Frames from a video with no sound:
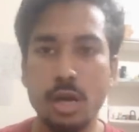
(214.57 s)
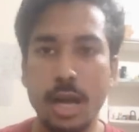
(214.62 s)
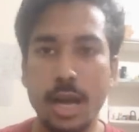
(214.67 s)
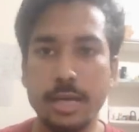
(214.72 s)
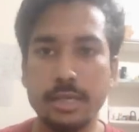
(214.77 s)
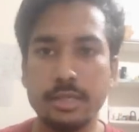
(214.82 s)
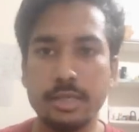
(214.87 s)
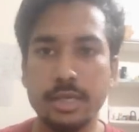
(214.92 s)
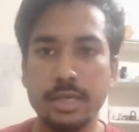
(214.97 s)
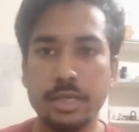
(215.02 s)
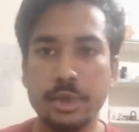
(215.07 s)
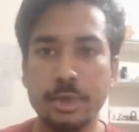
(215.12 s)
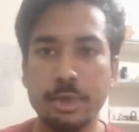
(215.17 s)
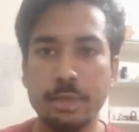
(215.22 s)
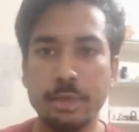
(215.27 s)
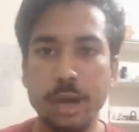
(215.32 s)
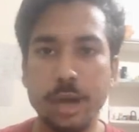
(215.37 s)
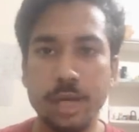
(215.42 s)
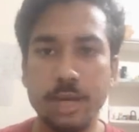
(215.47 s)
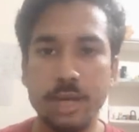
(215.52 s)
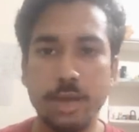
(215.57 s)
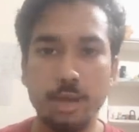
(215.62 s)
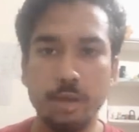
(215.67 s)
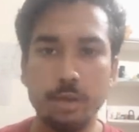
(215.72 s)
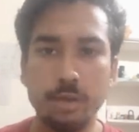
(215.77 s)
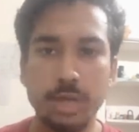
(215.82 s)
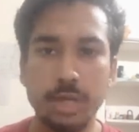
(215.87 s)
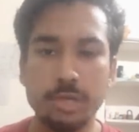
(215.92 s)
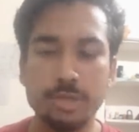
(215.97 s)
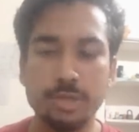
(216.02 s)
@autowired
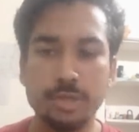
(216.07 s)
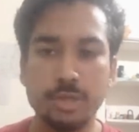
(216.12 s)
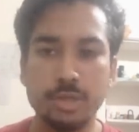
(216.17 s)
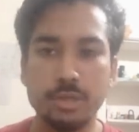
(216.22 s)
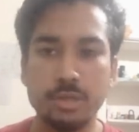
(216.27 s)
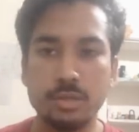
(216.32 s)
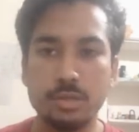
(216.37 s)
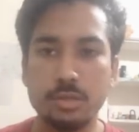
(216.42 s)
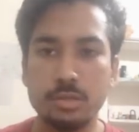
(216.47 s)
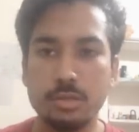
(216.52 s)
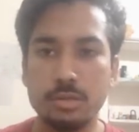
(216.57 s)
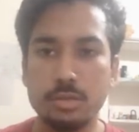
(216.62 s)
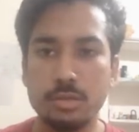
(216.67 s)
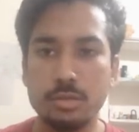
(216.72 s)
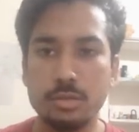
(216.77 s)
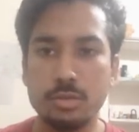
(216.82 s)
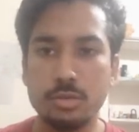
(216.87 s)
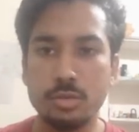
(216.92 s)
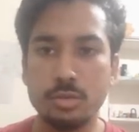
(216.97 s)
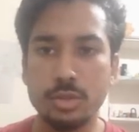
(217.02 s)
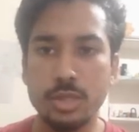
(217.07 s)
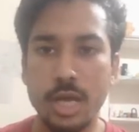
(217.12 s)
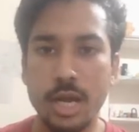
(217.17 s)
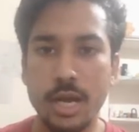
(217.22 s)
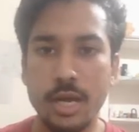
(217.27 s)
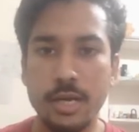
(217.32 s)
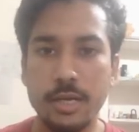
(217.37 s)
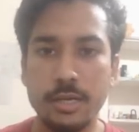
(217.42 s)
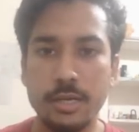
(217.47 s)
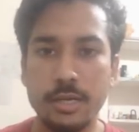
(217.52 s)
annotation so
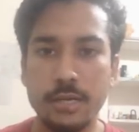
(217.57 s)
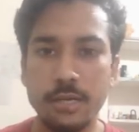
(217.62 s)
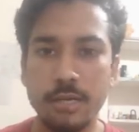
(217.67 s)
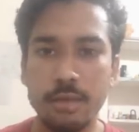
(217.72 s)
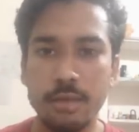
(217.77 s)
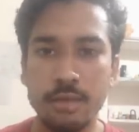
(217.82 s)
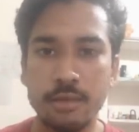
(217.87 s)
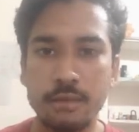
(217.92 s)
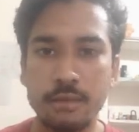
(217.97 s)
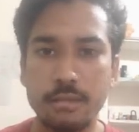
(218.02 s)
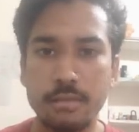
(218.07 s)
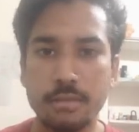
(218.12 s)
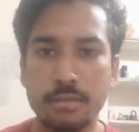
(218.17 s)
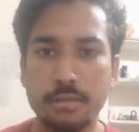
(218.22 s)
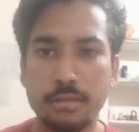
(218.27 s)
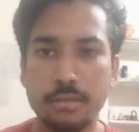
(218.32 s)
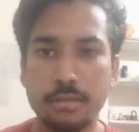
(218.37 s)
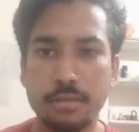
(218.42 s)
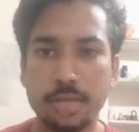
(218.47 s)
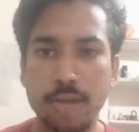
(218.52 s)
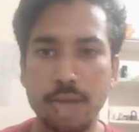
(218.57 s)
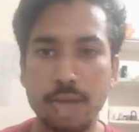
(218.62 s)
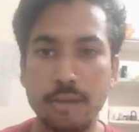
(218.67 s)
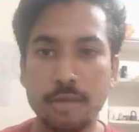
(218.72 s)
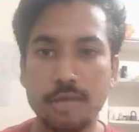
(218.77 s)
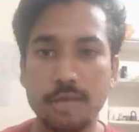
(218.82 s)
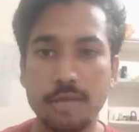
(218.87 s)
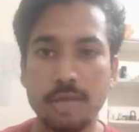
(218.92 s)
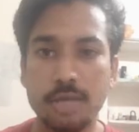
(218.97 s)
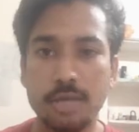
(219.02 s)
that
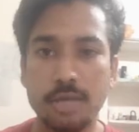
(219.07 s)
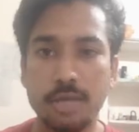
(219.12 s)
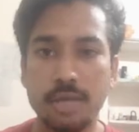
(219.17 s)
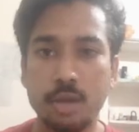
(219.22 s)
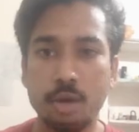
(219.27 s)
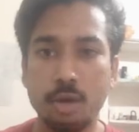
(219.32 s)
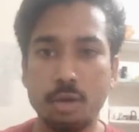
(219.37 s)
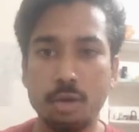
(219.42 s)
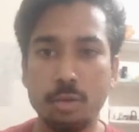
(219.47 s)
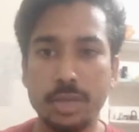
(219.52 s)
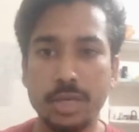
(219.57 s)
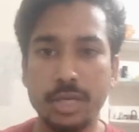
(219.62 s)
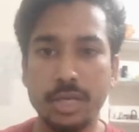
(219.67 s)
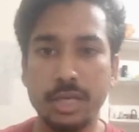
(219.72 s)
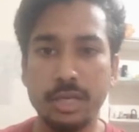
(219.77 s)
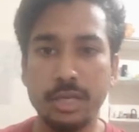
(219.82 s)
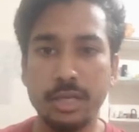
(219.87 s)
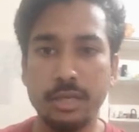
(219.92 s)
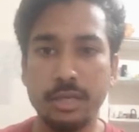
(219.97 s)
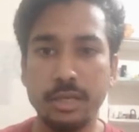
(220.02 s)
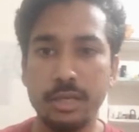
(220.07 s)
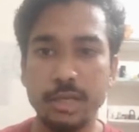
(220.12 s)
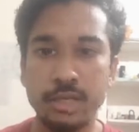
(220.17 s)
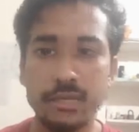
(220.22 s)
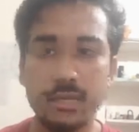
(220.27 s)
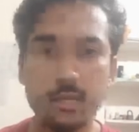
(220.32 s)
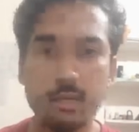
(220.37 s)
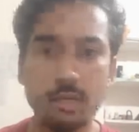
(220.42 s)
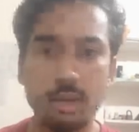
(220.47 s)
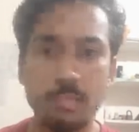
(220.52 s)
IOC container automatically
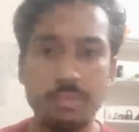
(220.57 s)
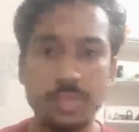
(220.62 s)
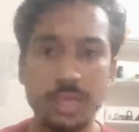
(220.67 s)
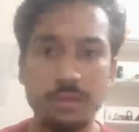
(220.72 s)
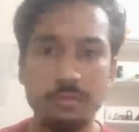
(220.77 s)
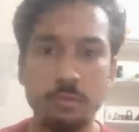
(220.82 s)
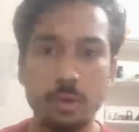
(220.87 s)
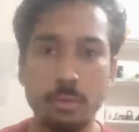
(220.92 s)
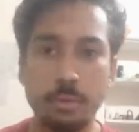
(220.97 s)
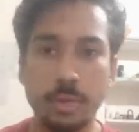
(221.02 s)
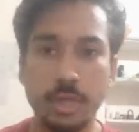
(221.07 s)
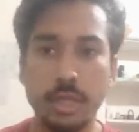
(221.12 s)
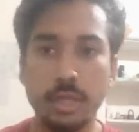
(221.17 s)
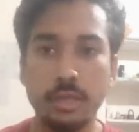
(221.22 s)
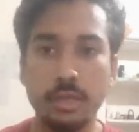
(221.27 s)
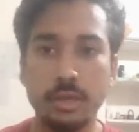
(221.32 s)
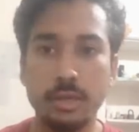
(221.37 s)
creates this object for me.